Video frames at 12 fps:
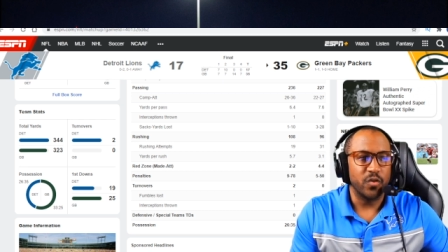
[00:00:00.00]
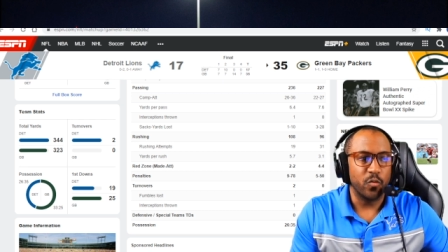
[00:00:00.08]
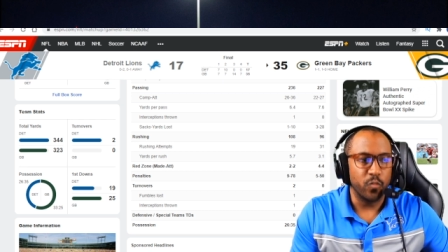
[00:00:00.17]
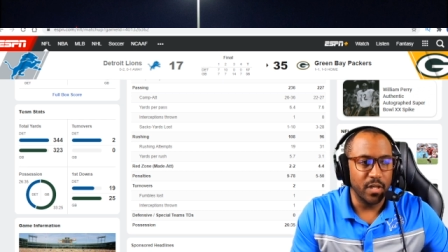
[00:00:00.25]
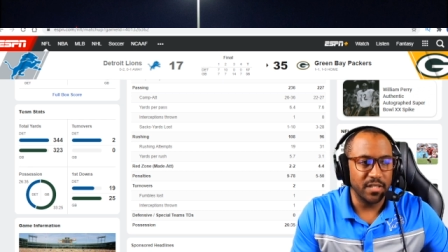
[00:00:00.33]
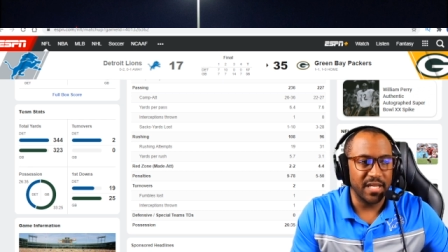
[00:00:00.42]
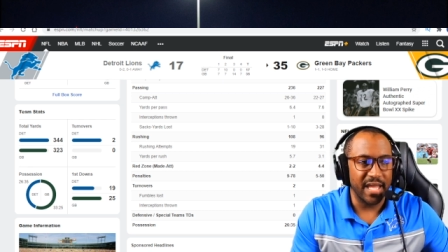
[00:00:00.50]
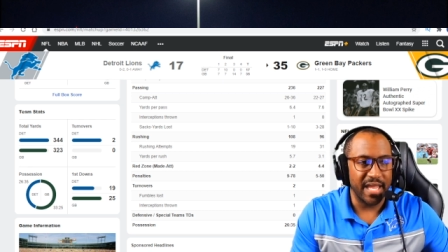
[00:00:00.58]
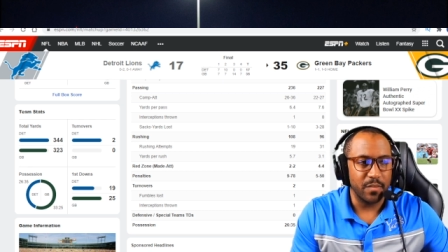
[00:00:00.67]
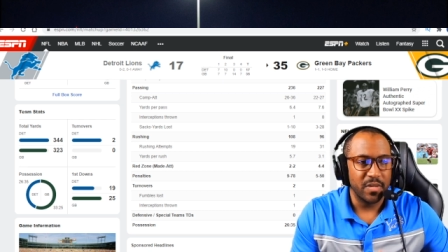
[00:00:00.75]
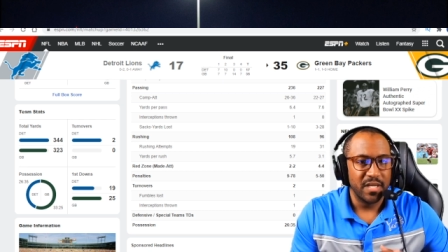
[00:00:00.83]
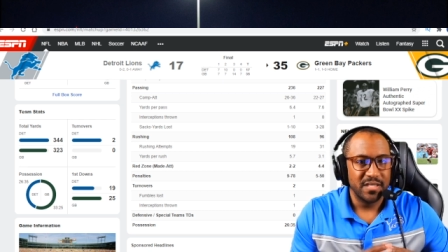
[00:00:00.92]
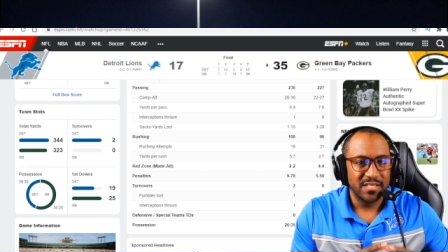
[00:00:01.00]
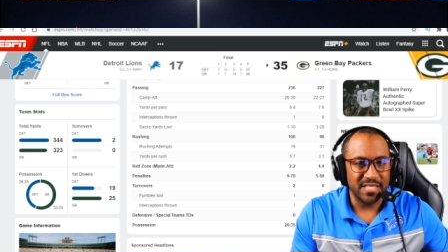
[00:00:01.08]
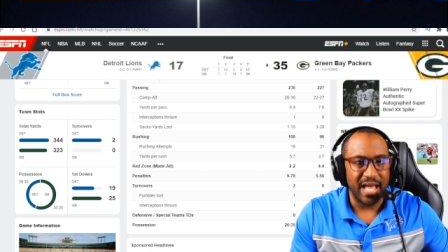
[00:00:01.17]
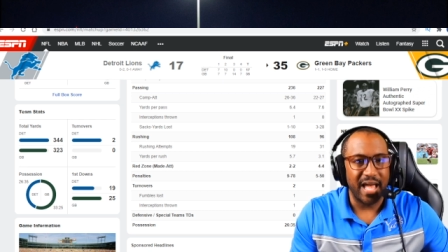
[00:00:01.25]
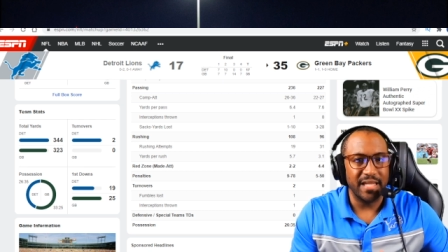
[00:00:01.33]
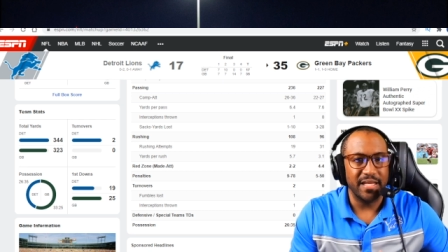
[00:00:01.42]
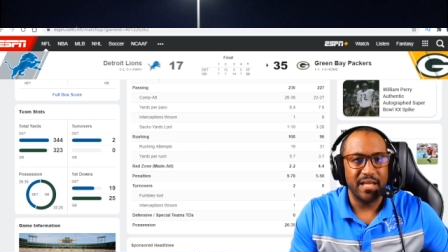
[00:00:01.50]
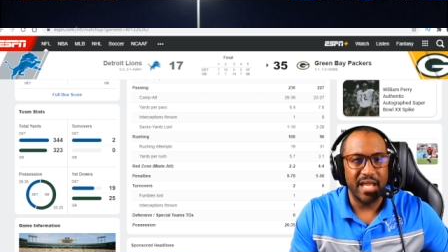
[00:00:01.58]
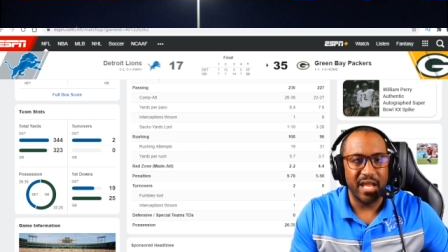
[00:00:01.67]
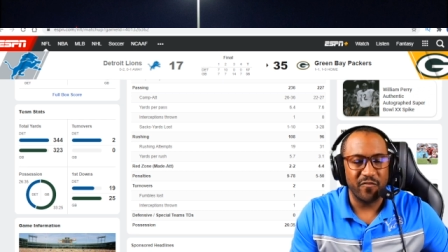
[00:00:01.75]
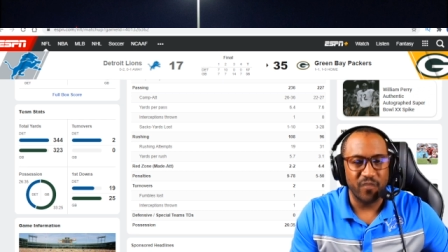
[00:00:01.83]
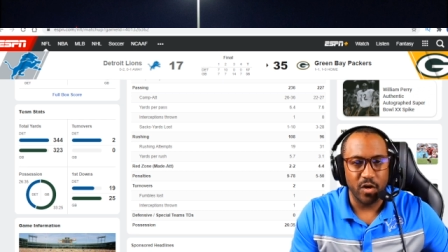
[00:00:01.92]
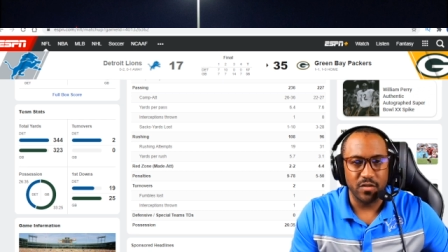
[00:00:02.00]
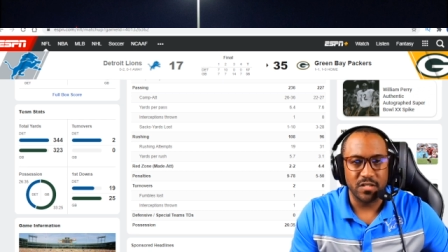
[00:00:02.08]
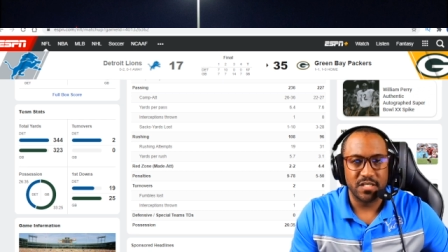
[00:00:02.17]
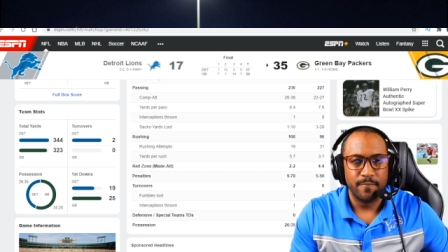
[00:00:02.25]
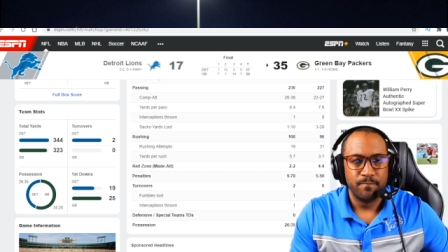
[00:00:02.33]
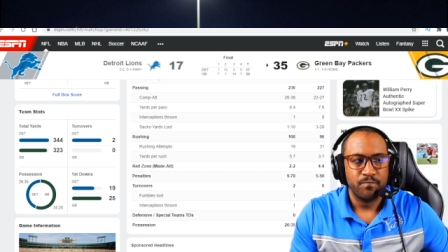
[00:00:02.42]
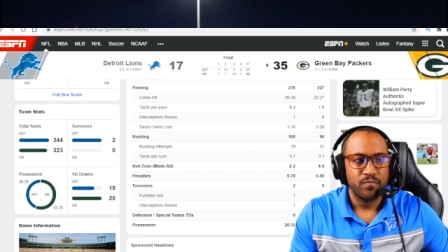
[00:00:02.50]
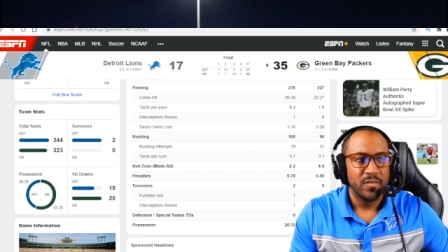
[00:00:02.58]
The run game solid at first